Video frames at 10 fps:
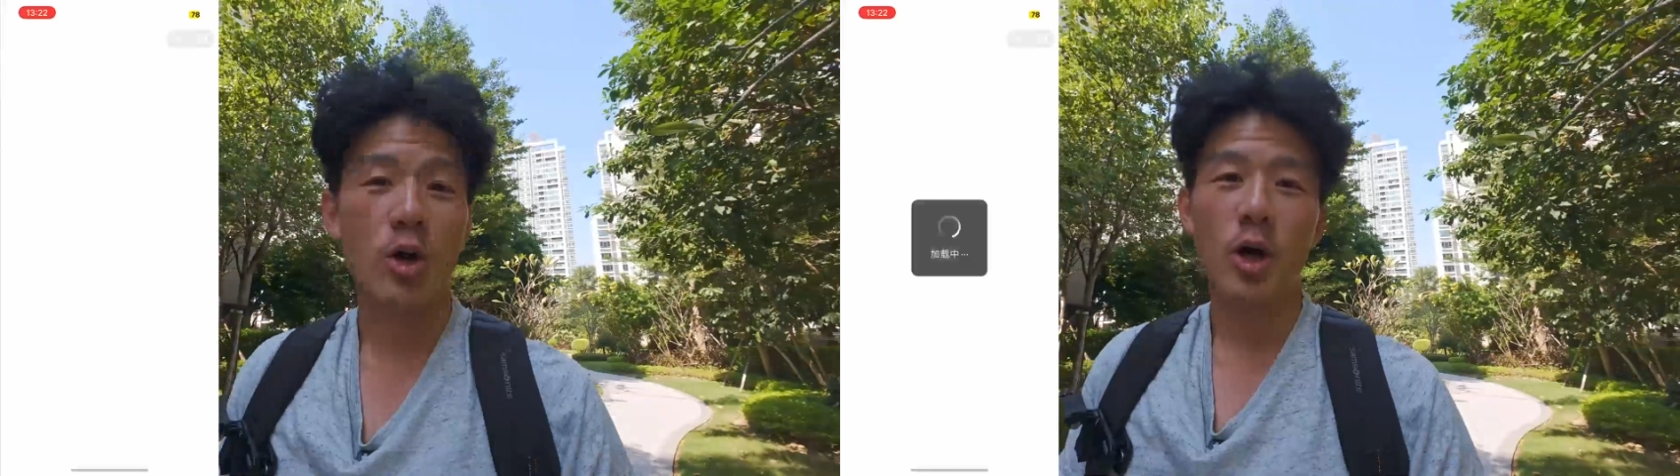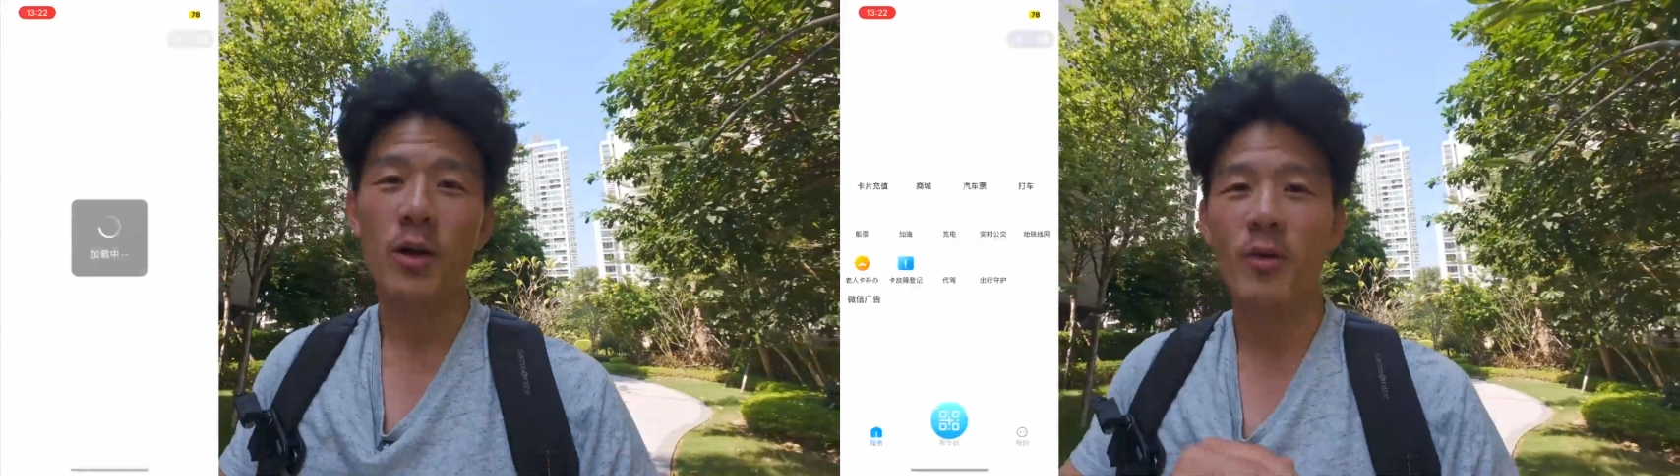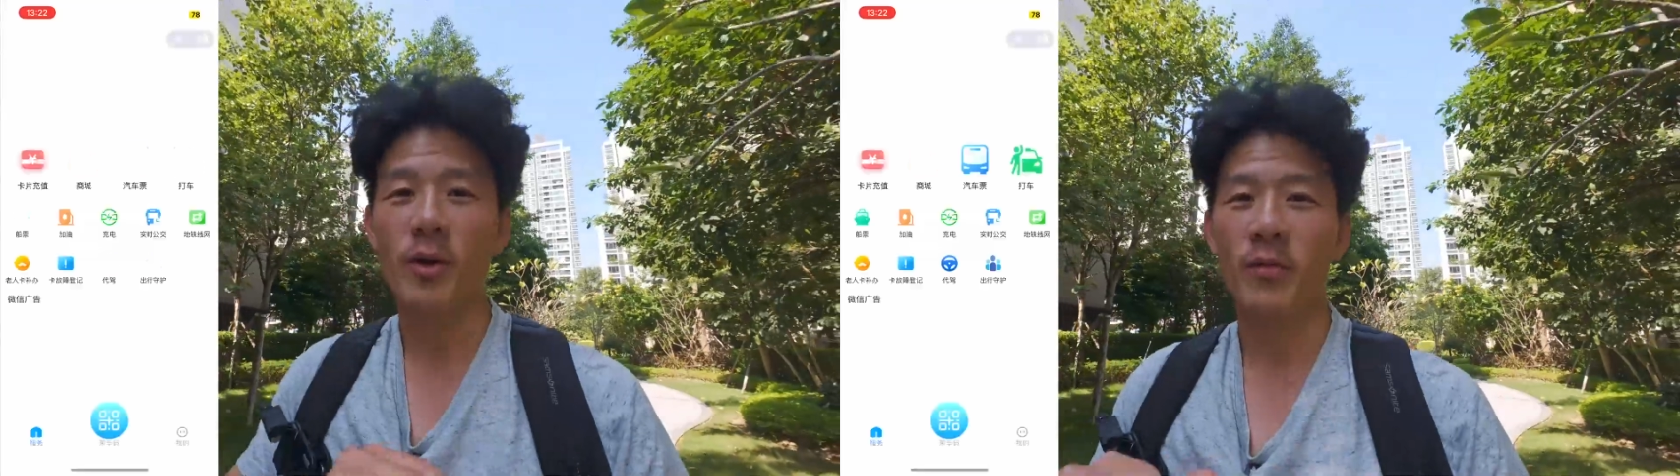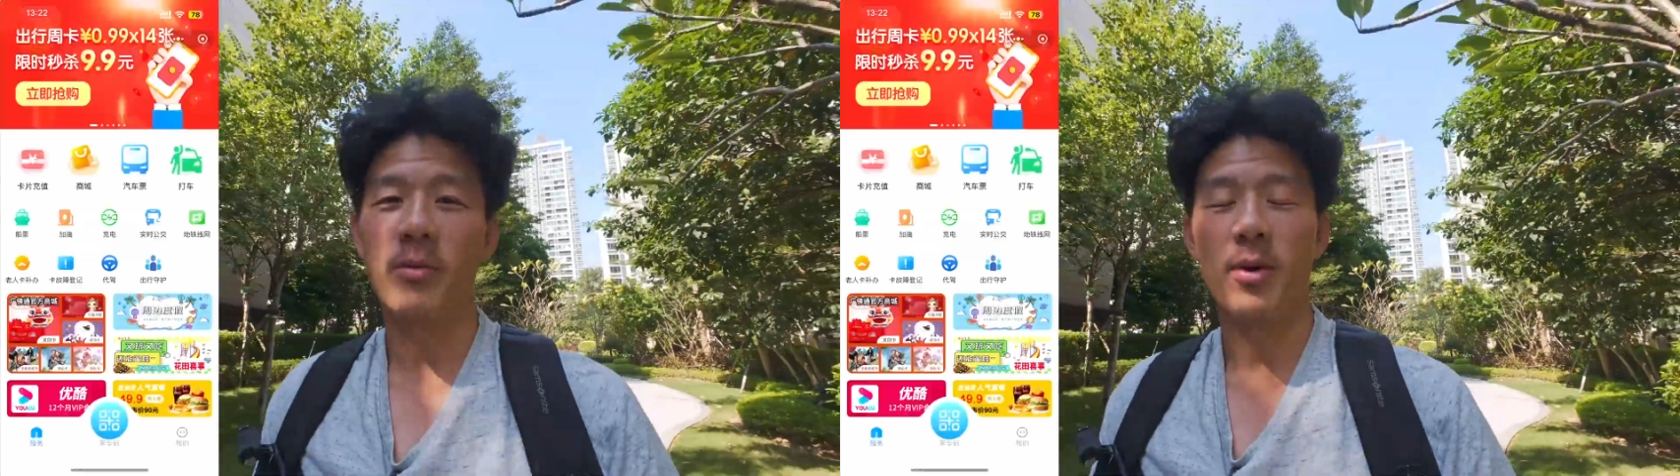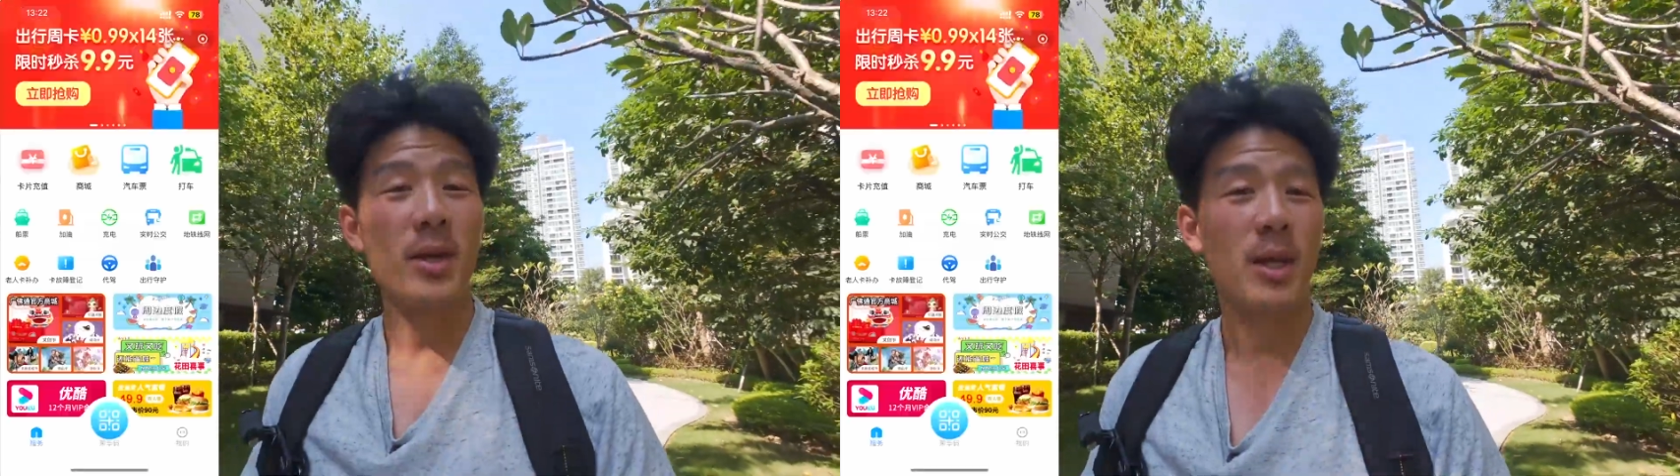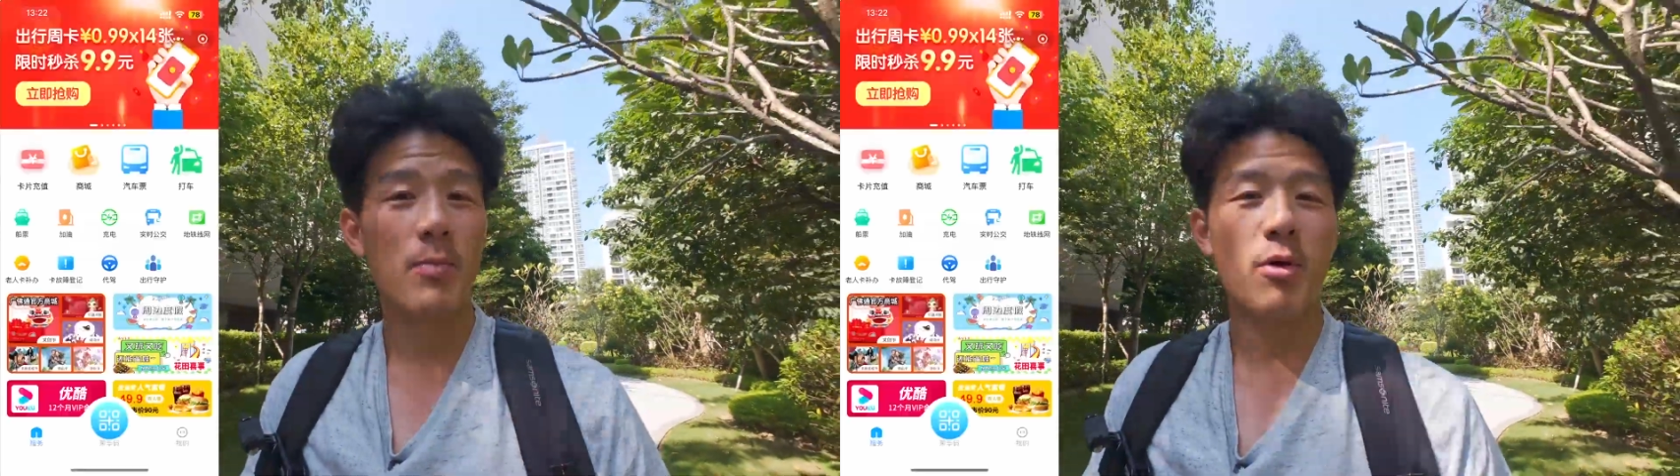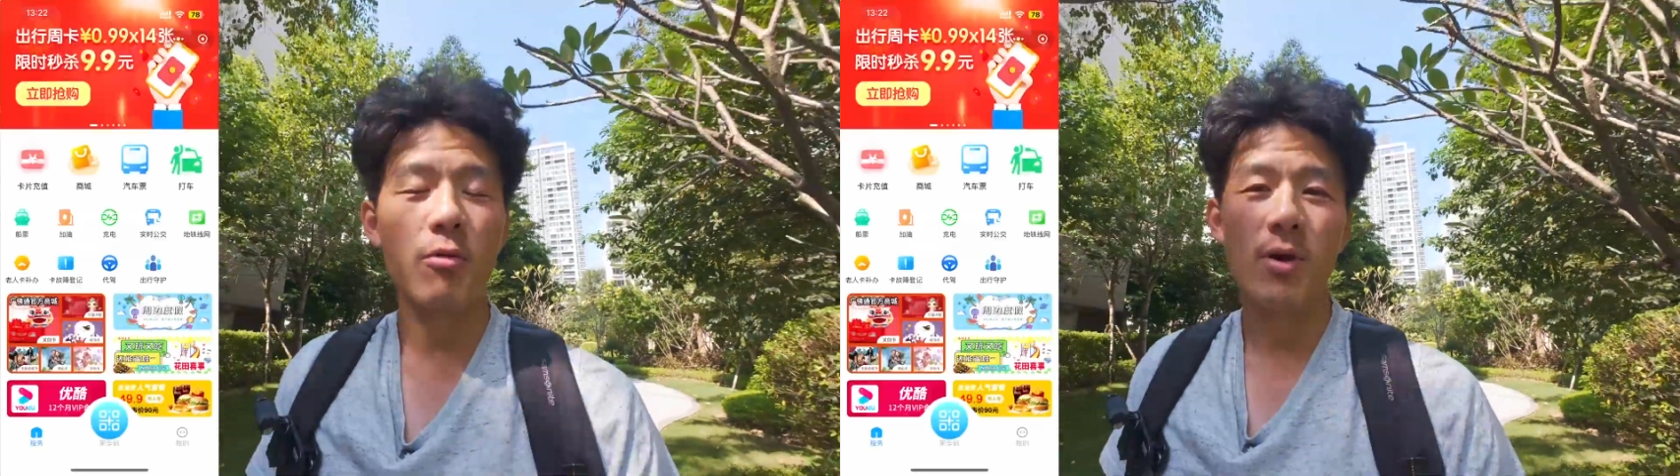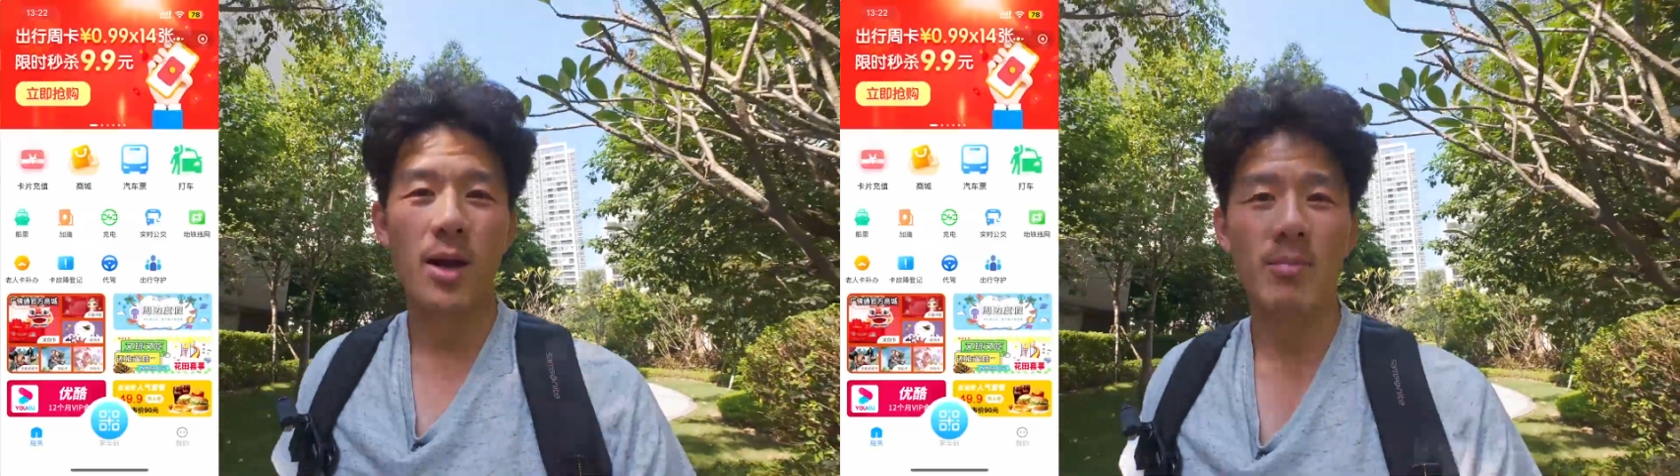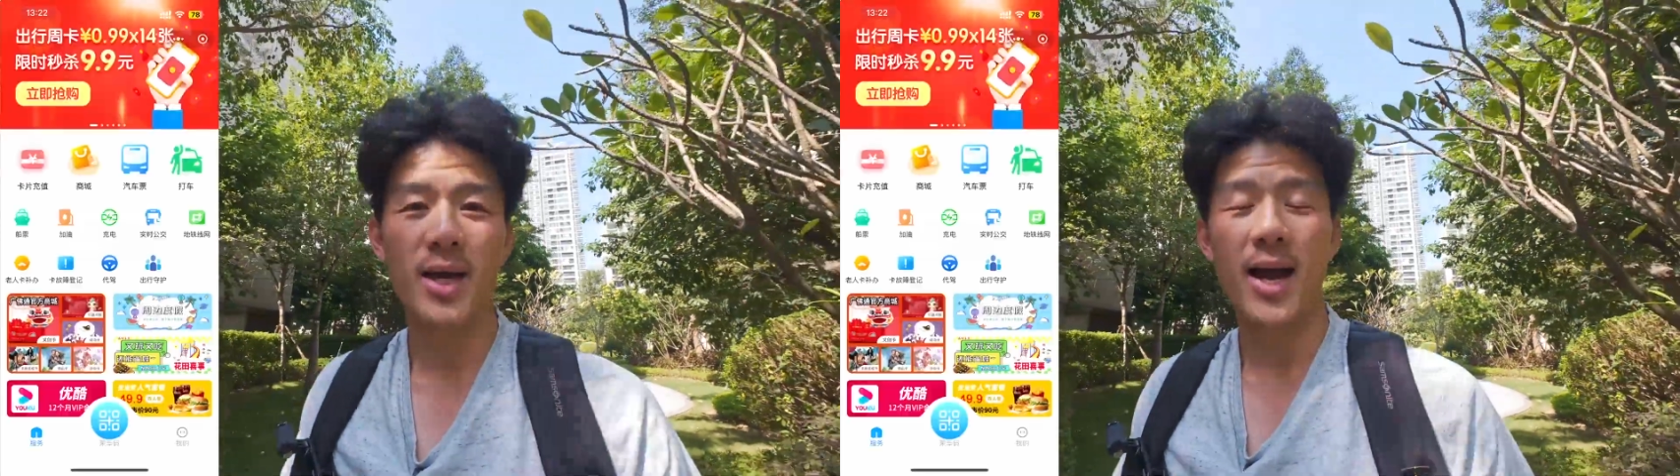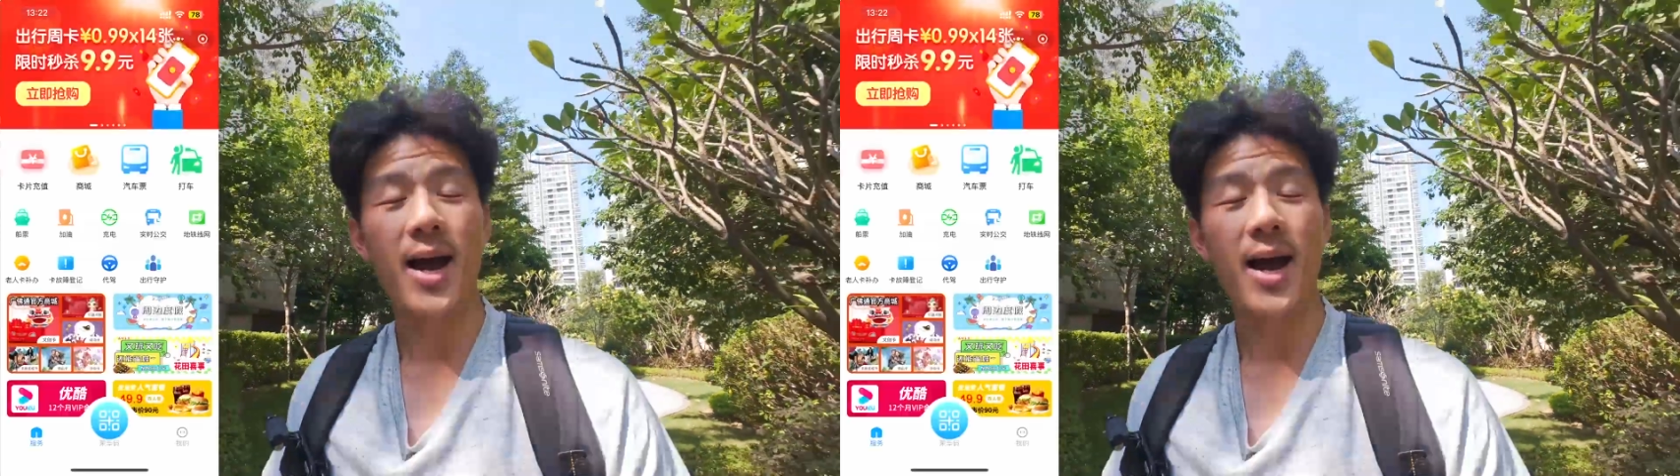A lot of the mini programs